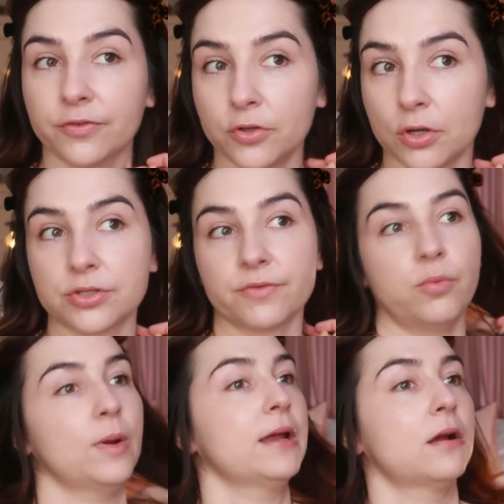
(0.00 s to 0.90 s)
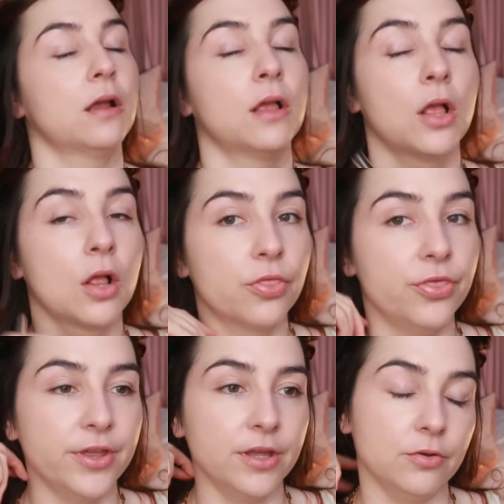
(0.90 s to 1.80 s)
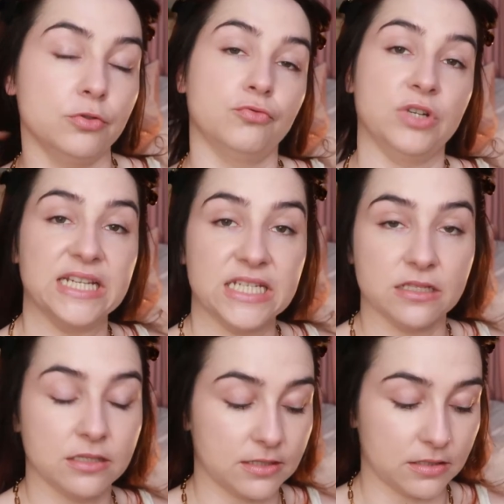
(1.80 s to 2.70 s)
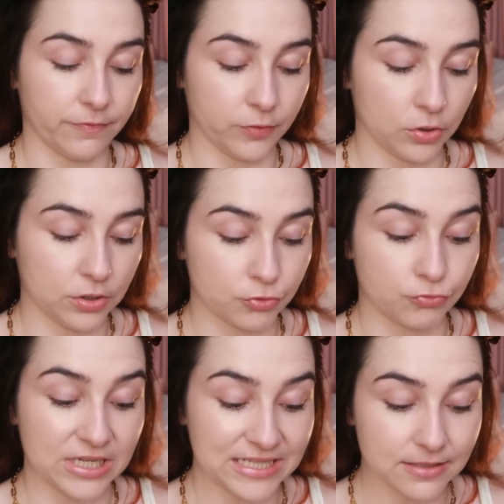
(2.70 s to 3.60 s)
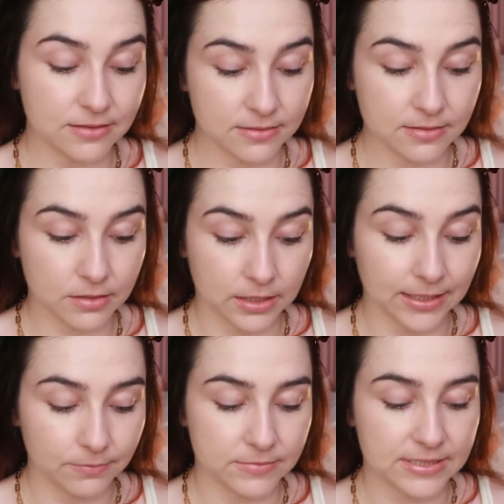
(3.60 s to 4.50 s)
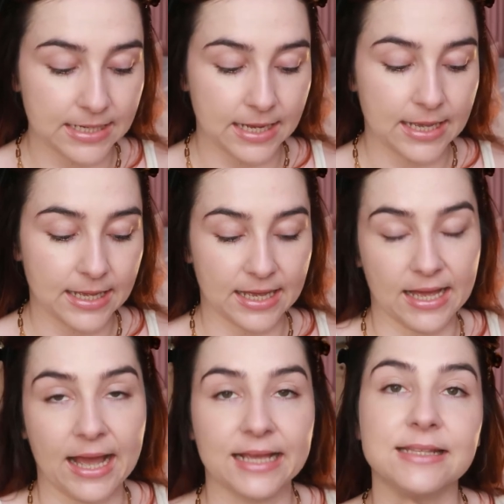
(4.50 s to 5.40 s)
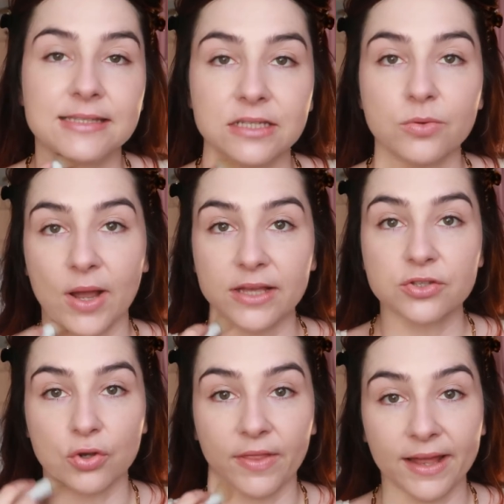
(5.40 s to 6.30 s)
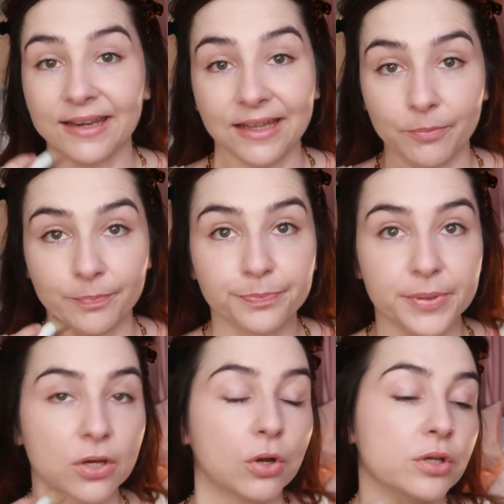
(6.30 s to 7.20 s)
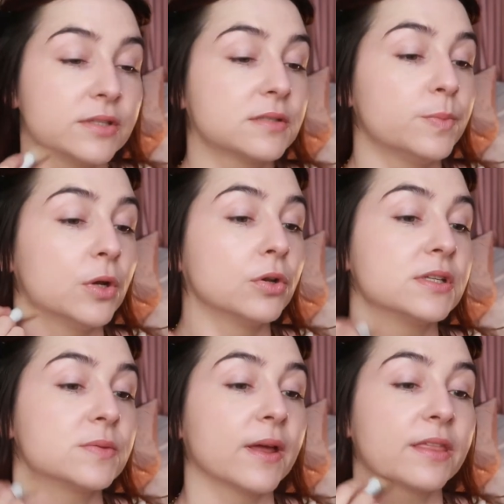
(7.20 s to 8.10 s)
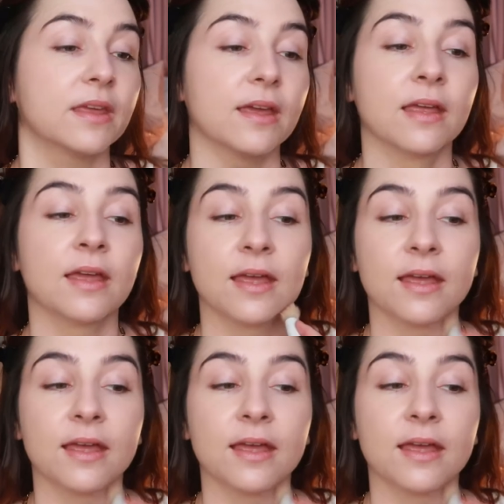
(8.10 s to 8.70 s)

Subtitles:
a few hours of wear, the radiance, the flawless radiance claims, I can see why it's got that name. Because to be honest with you,